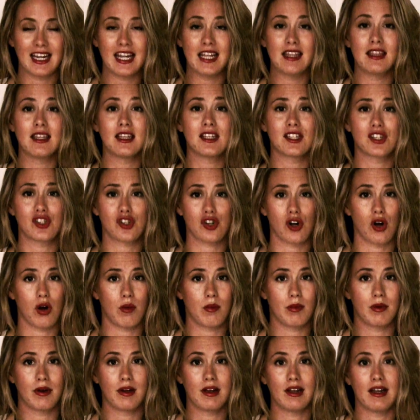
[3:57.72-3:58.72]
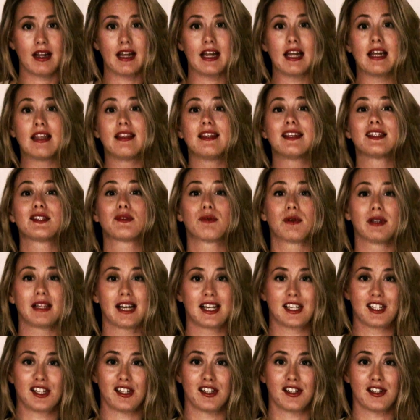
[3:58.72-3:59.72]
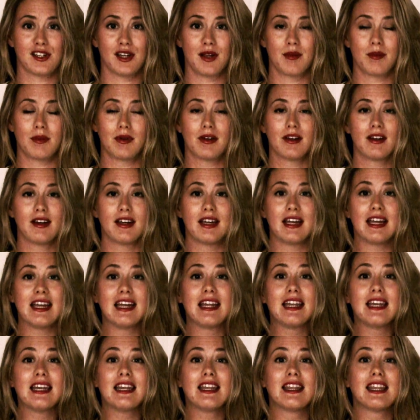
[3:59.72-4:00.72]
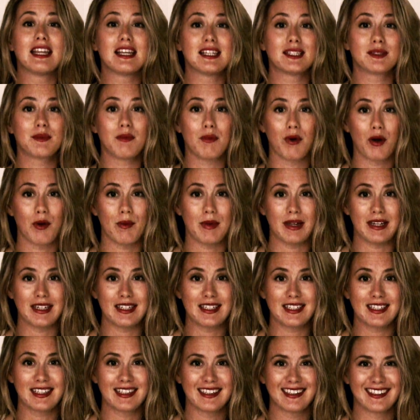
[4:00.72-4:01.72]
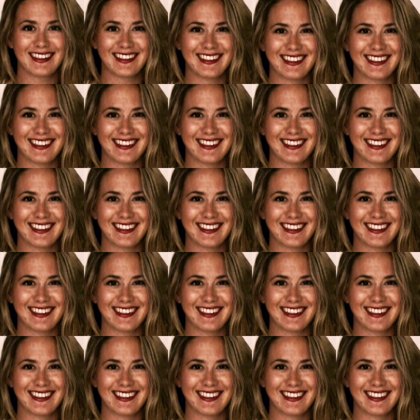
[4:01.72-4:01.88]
in this job, in this relationship, in this moment.